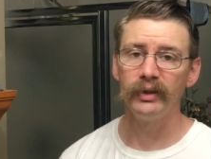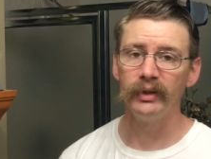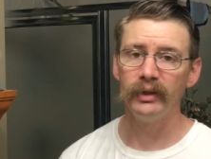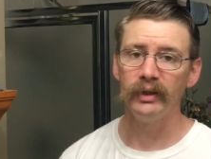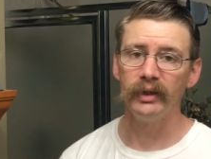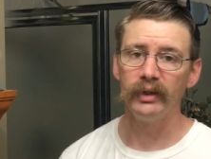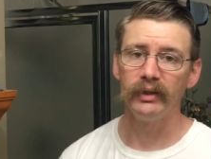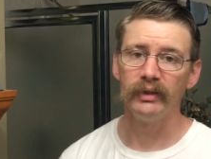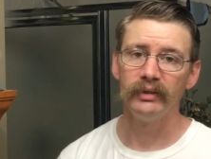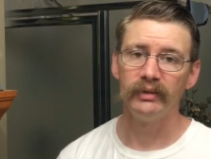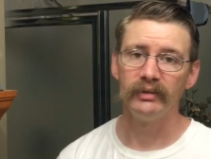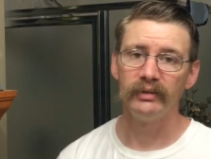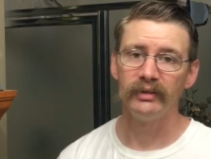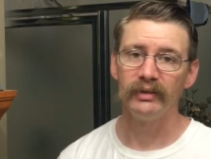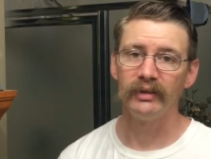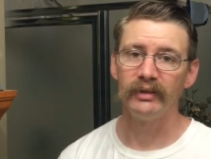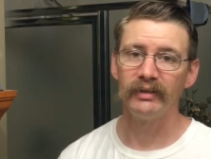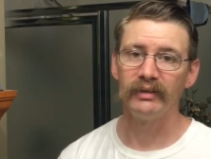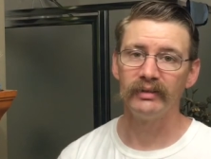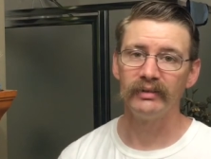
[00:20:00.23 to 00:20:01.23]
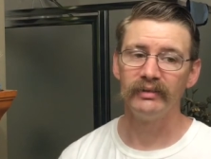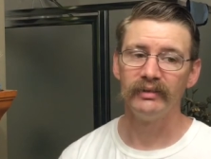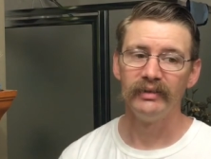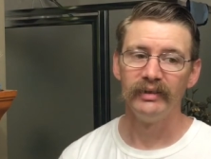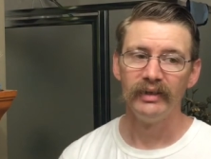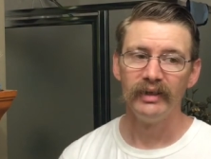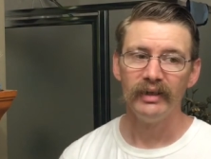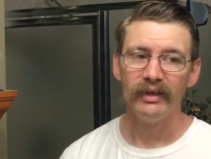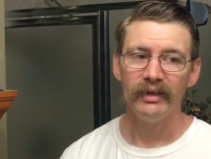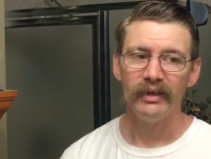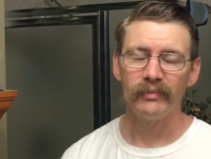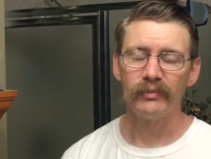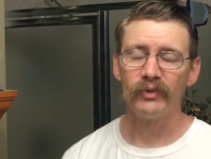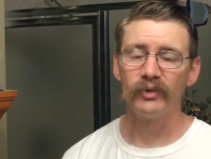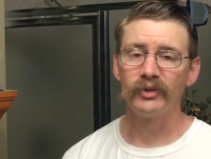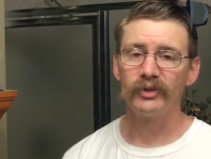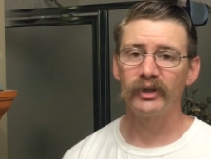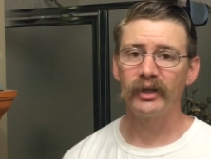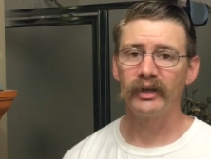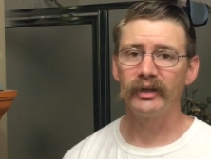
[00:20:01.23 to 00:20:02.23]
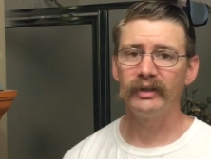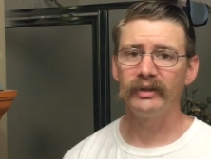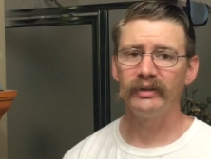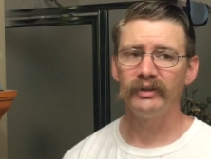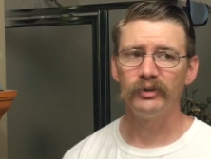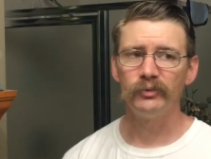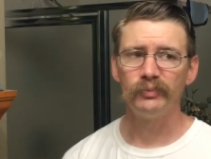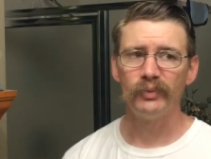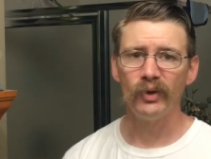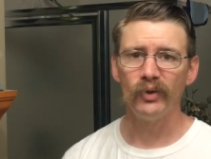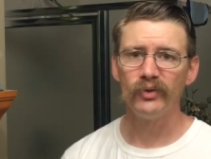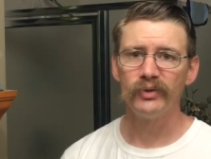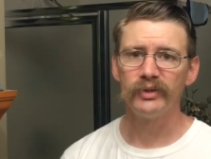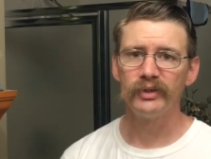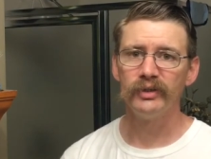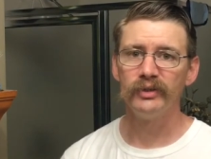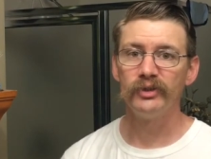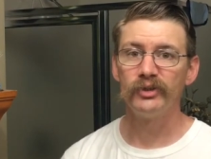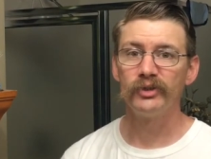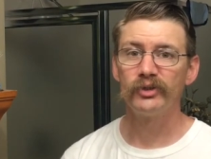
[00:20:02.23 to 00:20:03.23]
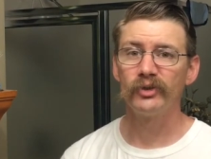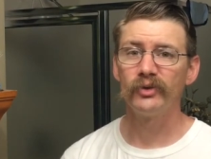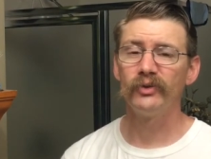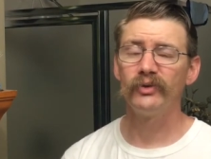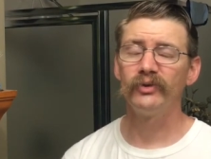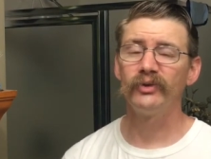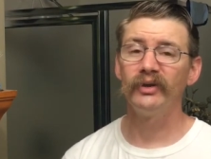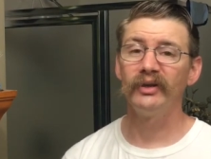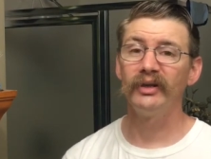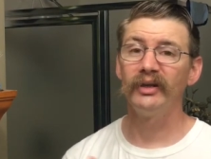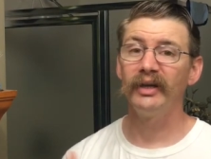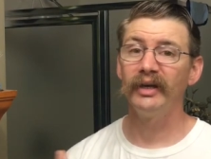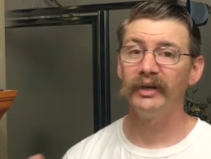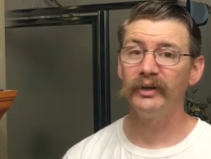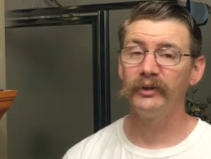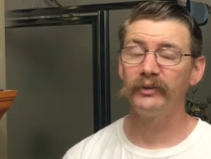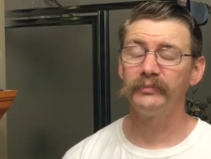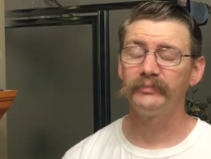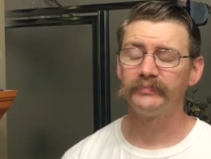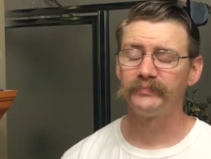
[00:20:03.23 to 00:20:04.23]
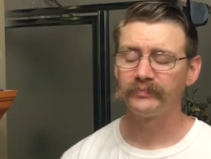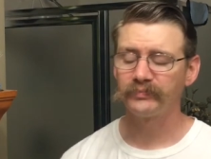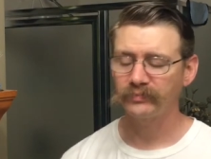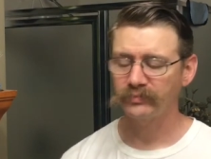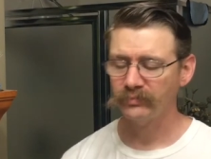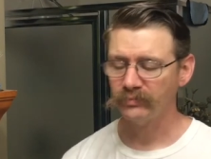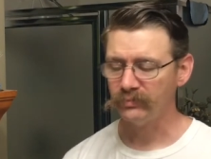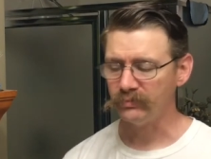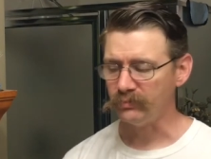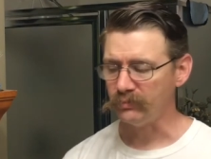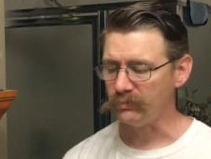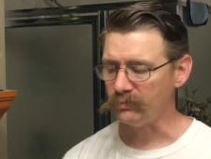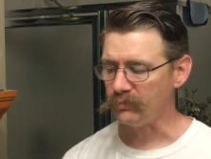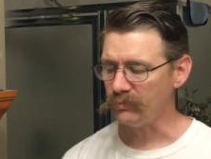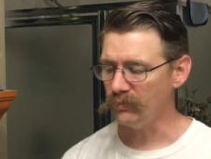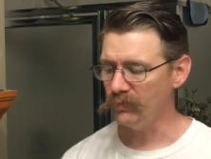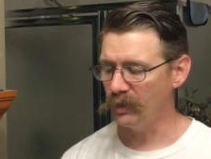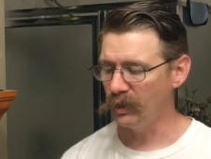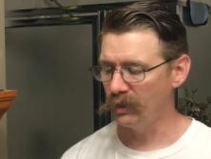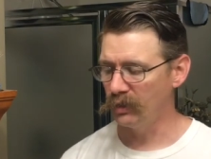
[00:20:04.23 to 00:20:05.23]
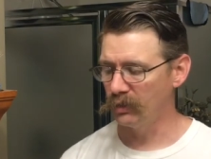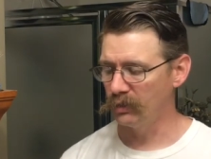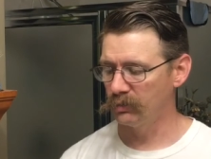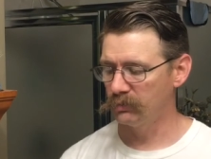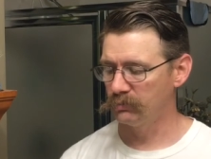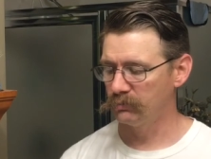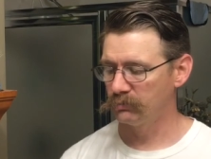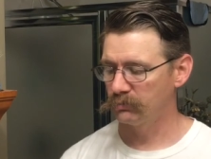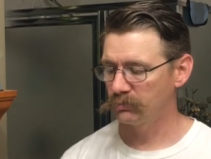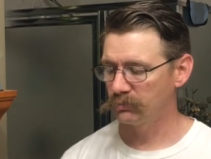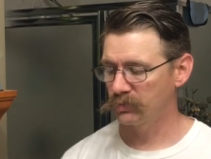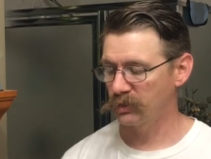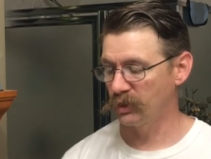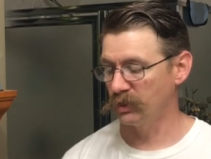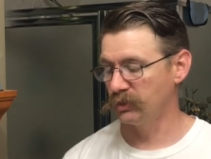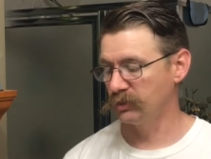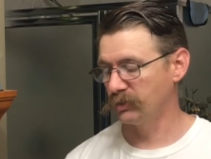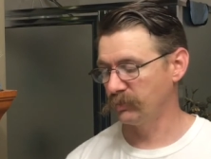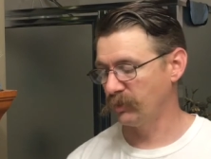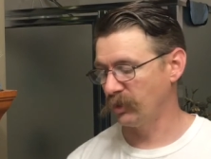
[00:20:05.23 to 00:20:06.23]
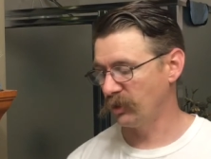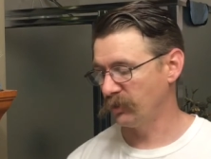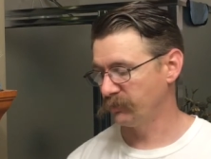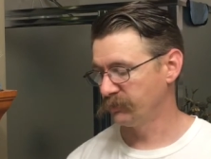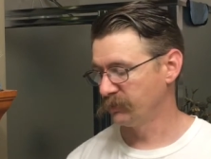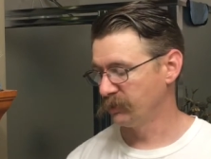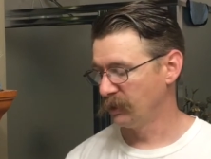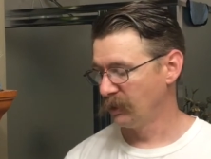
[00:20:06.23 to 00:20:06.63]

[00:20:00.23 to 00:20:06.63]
today. I'm going to try to get this posted sooner than later because I'm off.